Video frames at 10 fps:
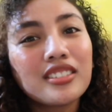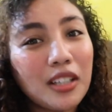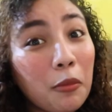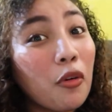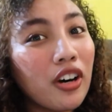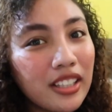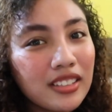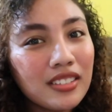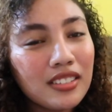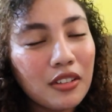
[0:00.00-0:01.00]

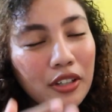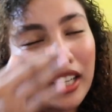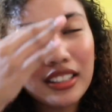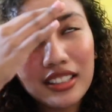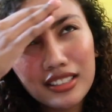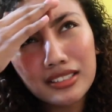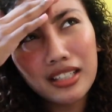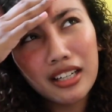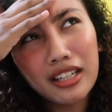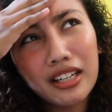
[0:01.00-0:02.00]
someone or at
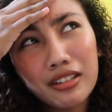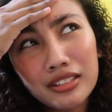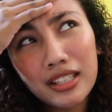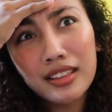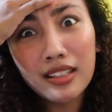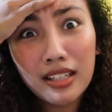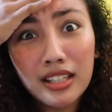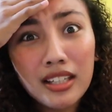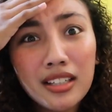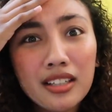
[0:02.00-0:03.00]
least around
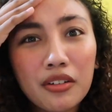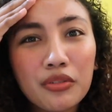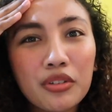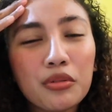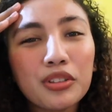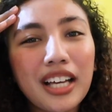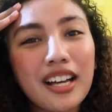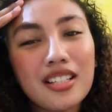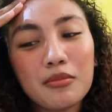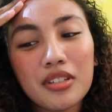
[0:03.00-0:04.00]
3 of you would
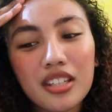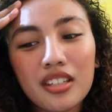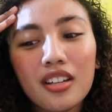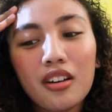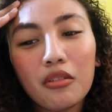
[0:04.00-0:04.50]
ask me